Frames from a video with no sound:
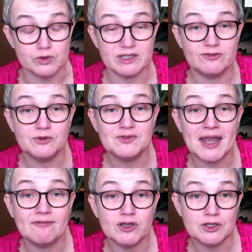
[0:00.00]
If you've
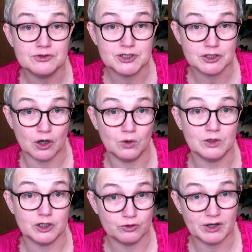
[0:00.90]
never used a goal and
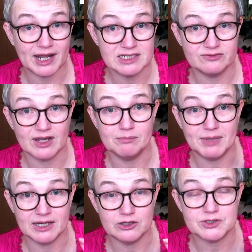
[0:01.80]
you're an
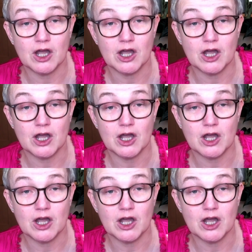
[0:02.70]
ActiveCampaign user,